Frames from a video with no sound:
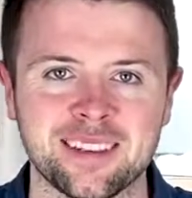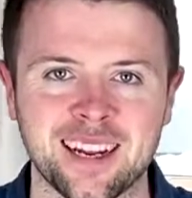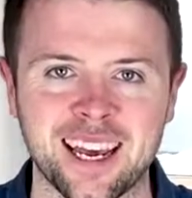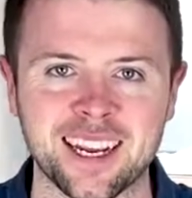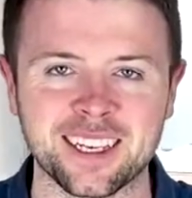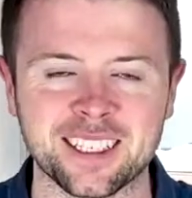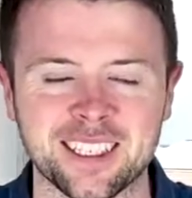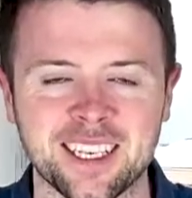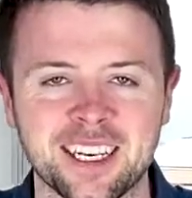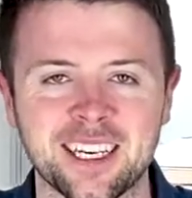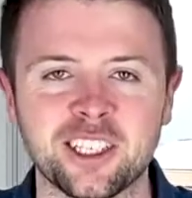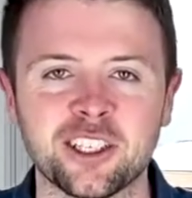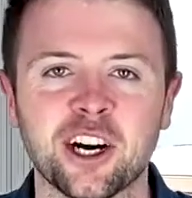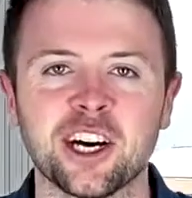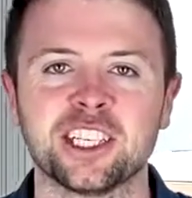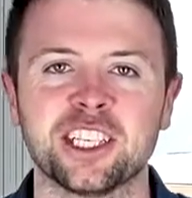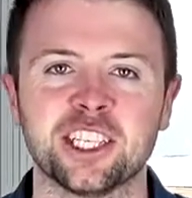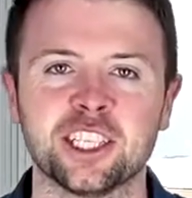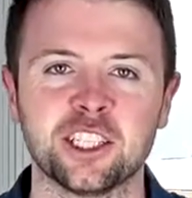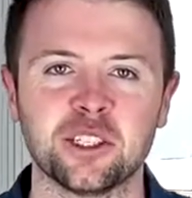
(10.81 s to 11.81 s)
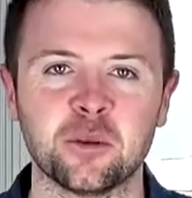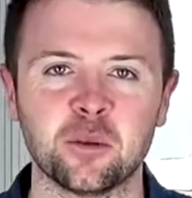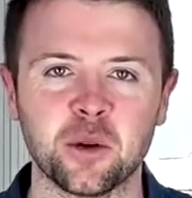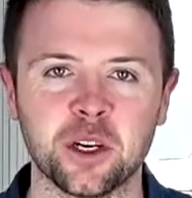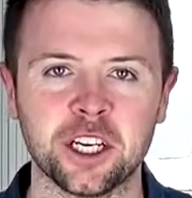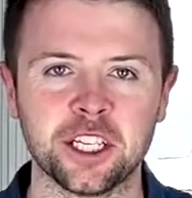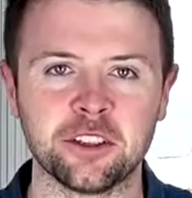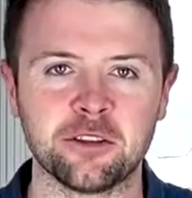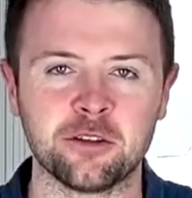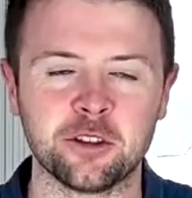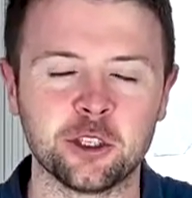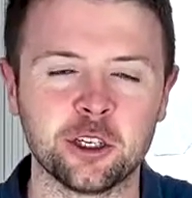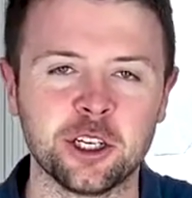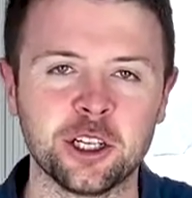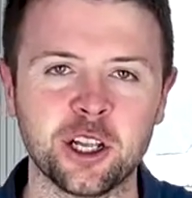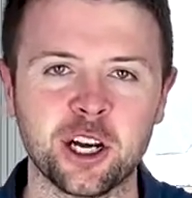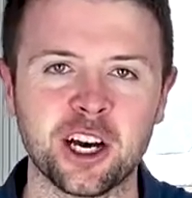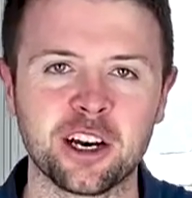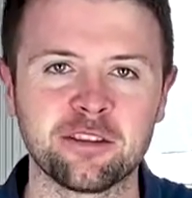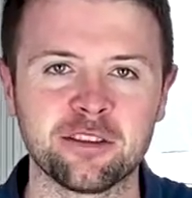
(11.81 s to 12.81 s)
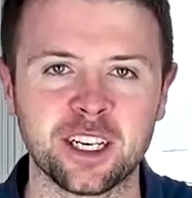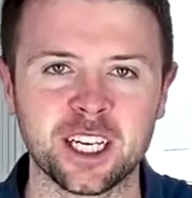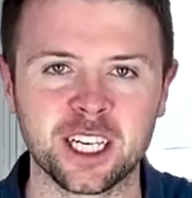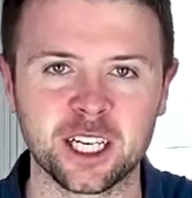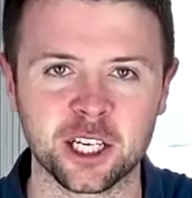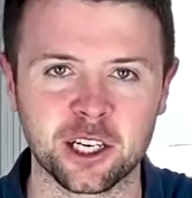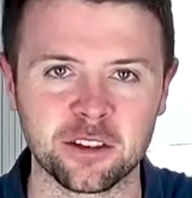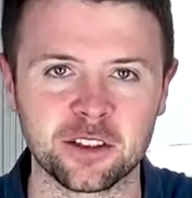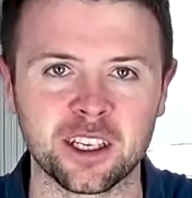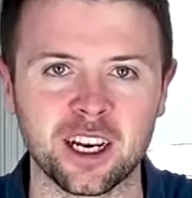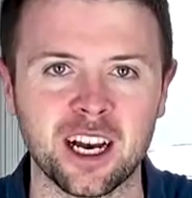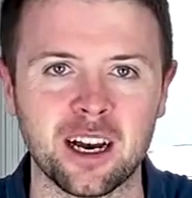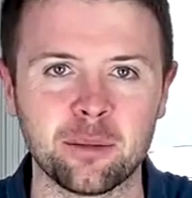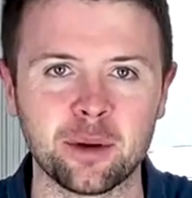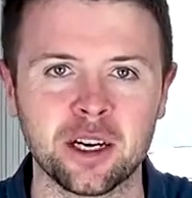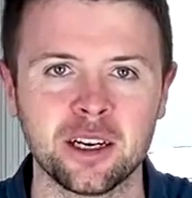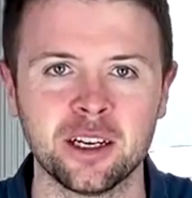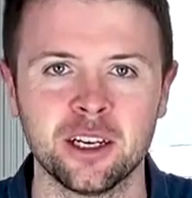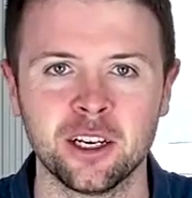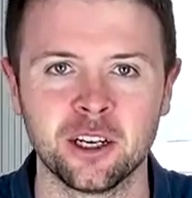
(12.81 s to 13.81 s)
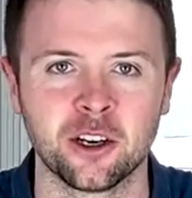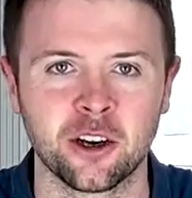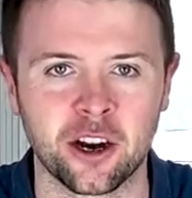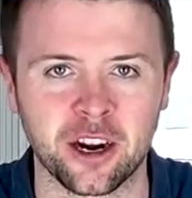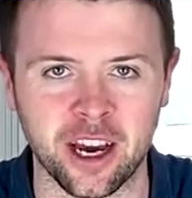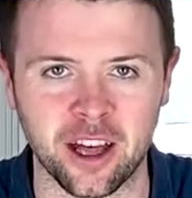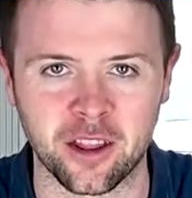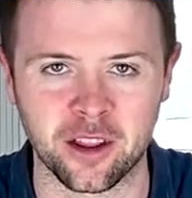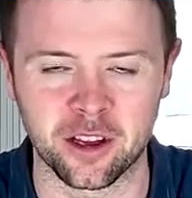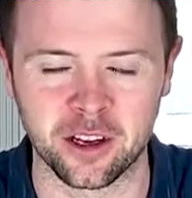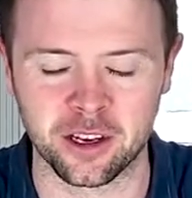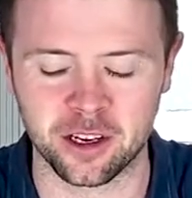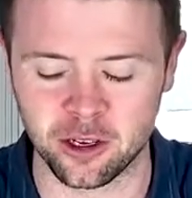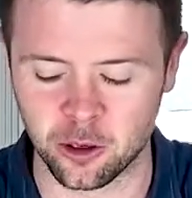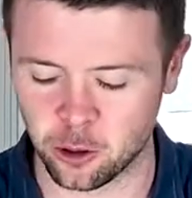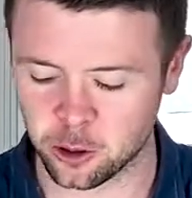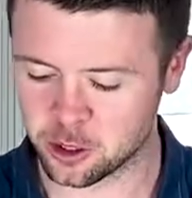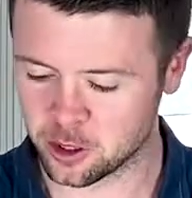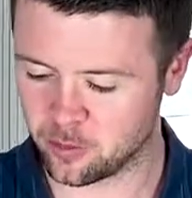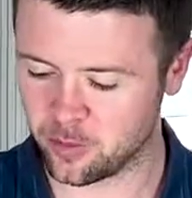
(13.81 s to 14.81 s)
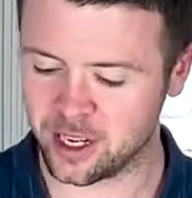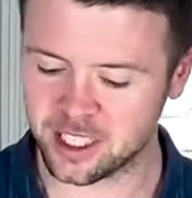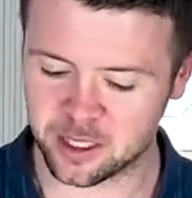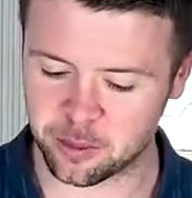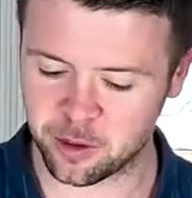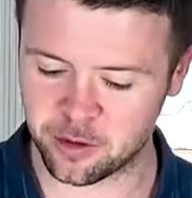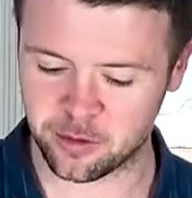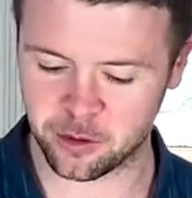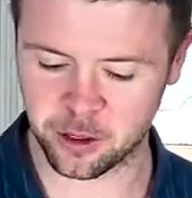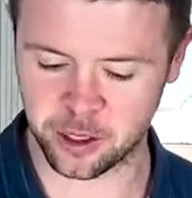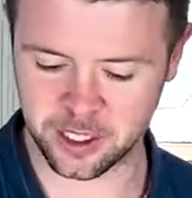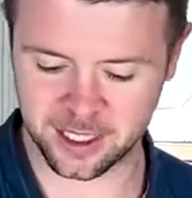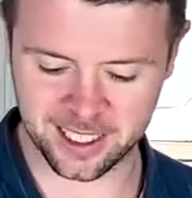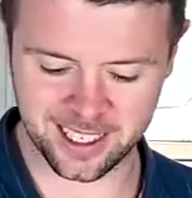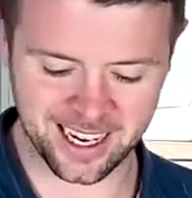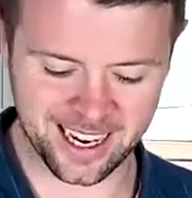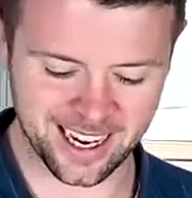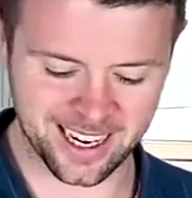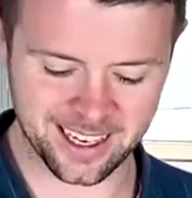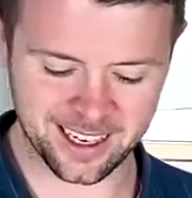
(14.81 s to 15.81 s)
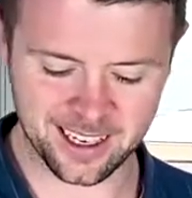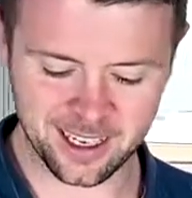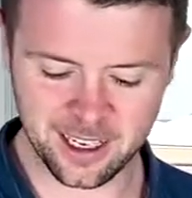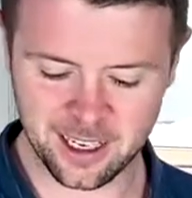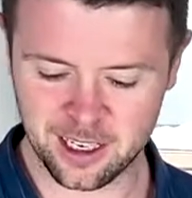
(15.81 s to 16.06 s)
Angus here, dietitian with Fuel Your Life in Coffs Harbour. Got another awesome recipe for you today.